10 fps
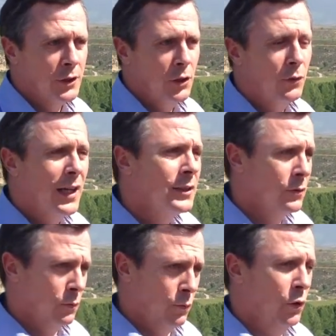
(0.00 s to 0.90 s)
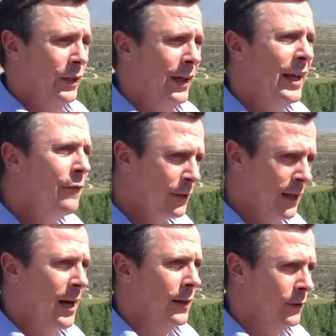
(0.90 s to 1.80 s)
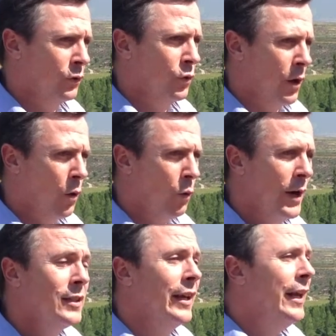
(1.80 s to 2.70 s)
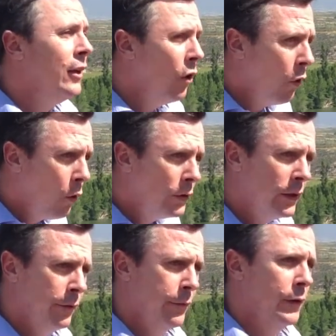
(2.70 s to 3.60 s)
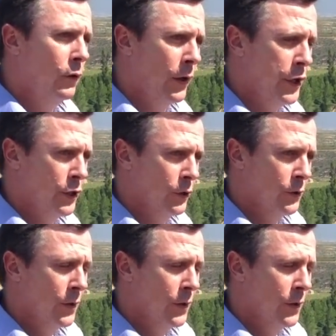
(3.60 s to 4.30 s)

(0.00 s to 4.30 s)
So that's what gives character to our wines in all the different locations.